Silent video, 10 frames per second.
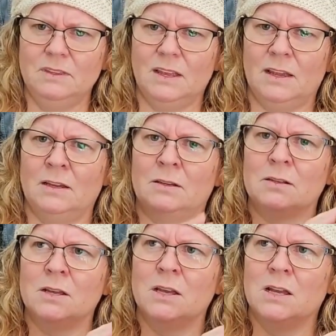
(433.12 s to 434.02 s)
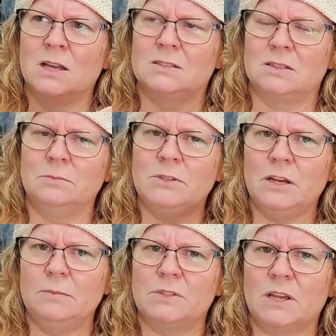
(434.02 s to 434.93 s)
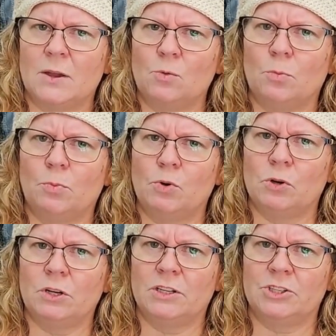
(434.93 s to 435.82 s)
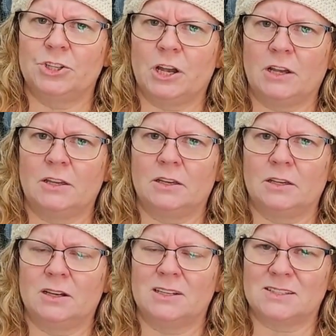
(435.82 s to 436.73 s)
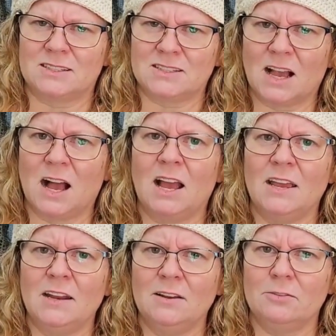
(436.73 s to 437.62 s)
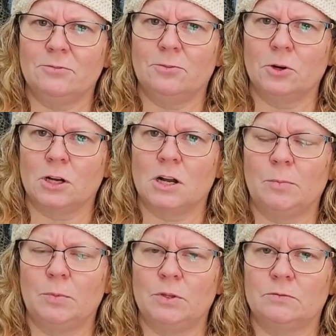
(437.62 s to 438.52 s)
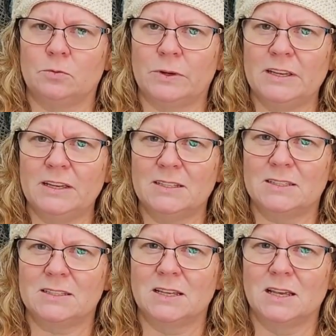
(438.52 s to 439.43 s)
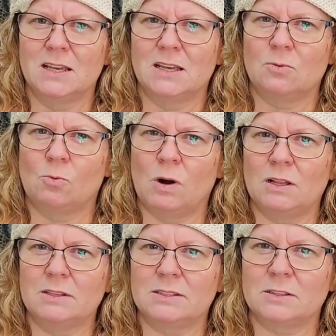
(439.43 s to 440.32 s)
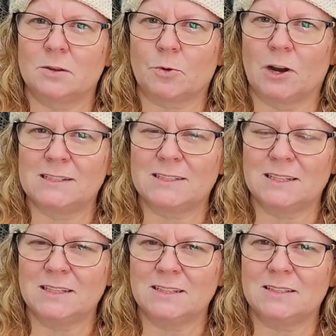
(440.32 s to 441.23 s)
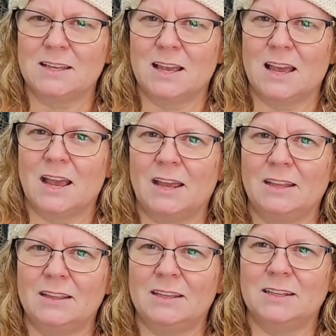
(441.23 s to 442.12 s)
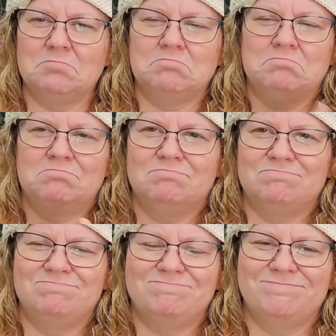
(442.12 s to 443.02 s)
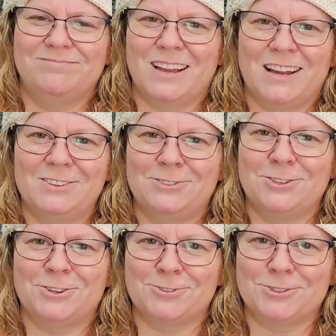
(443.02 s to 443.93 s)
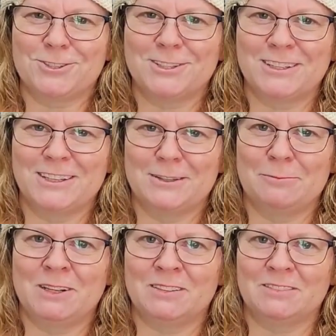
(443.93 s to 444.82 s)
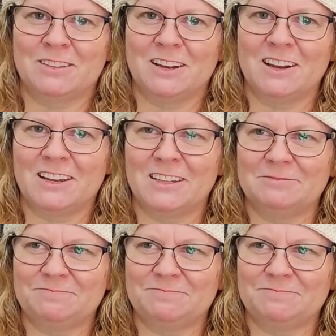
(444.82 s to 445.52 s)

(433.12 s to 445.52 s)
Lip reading: And sometimes I will put a jacket aside for a couple of weeks while it's in the process, and then I don't know, suddenly in the middle of the night,